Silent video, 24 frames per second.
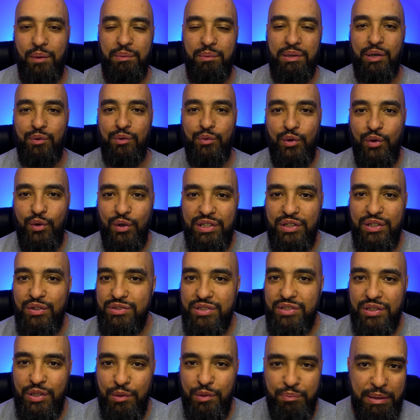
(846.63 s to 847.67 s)
I'm gonna ruin you,
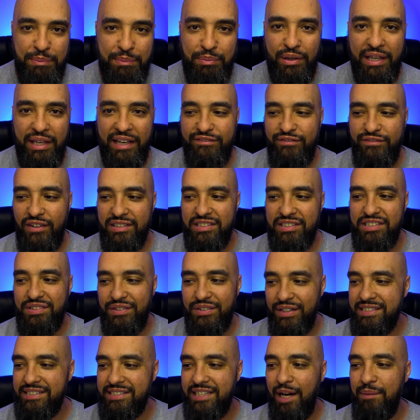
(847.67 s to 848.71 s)
so your people can't fuck the
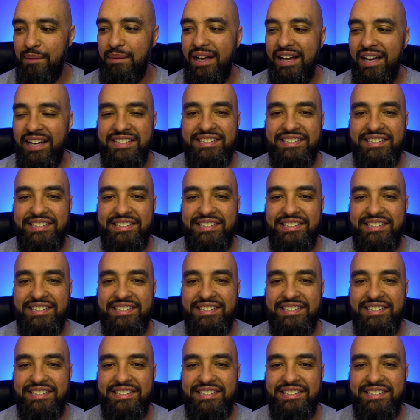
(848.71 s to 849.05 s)
streets up.